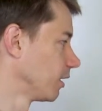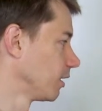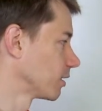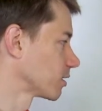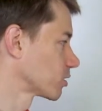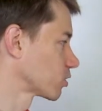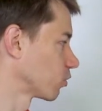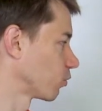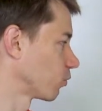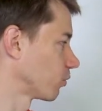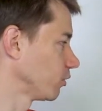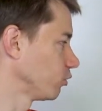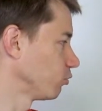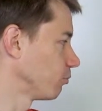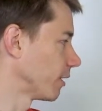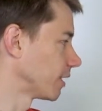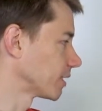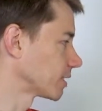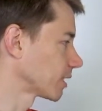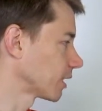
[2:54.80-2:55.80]
So you
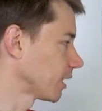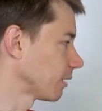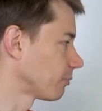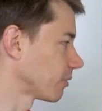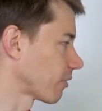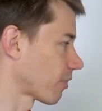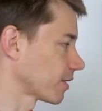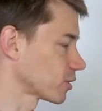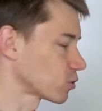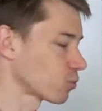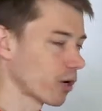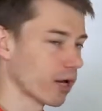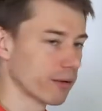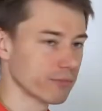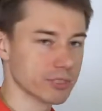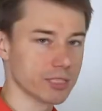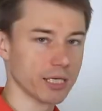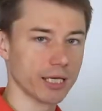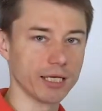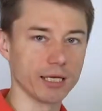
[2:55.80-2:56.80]
may skip it. That's why I'm
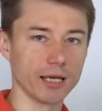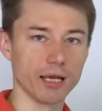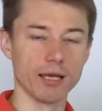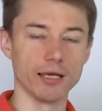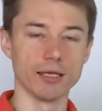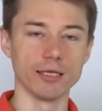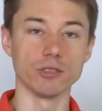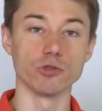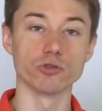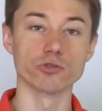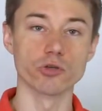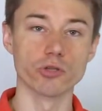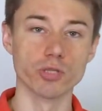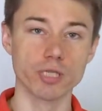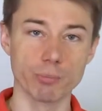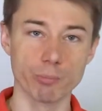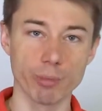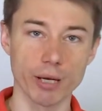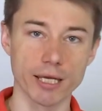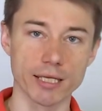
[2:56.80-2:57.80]
saying it also
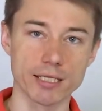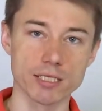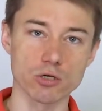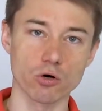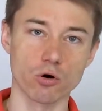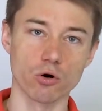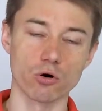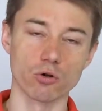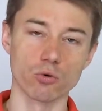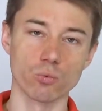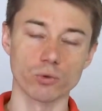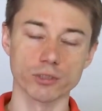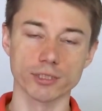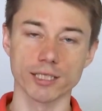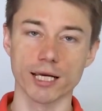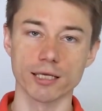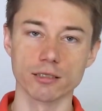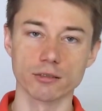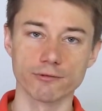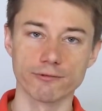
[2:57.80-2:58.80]
depends on what
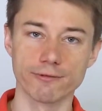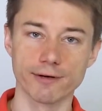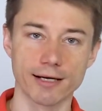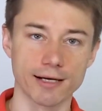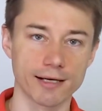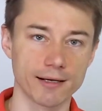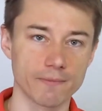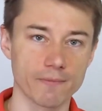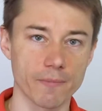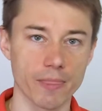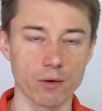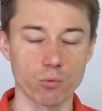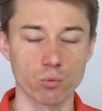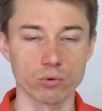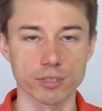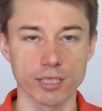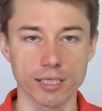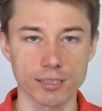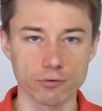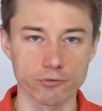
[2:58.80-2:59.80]
kind of um,
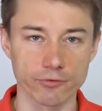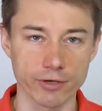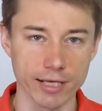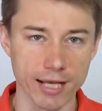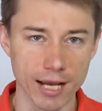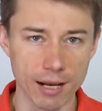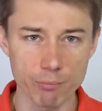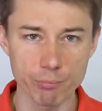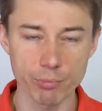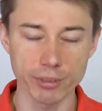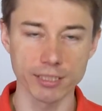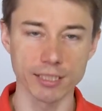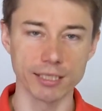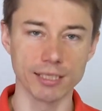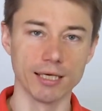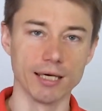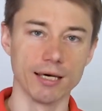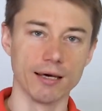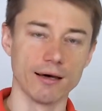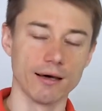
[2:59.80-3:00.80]
what kind of a
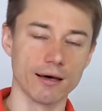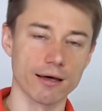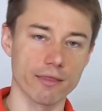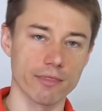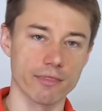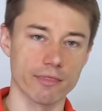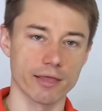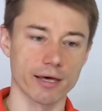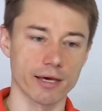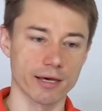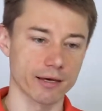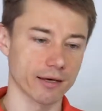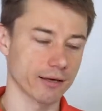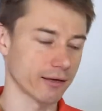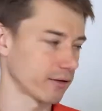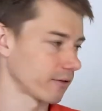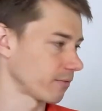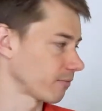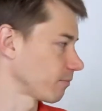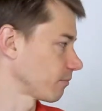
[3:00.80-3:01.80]
company
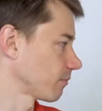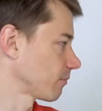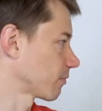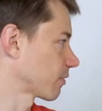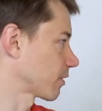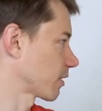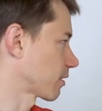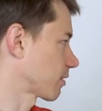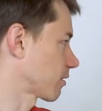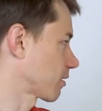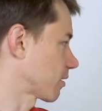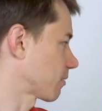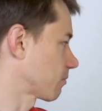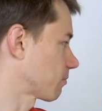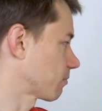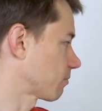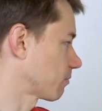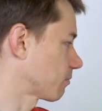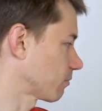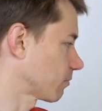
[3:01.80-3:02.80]
the the, the
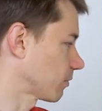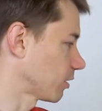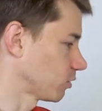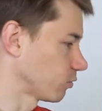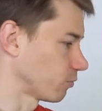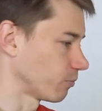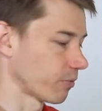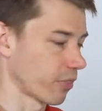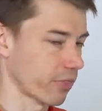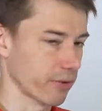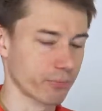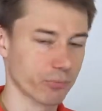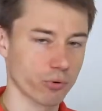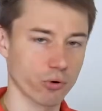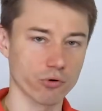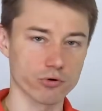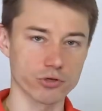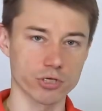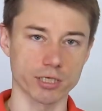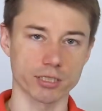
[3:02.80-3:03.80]
you know the
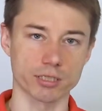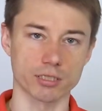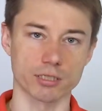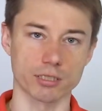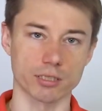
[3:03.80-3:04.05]
project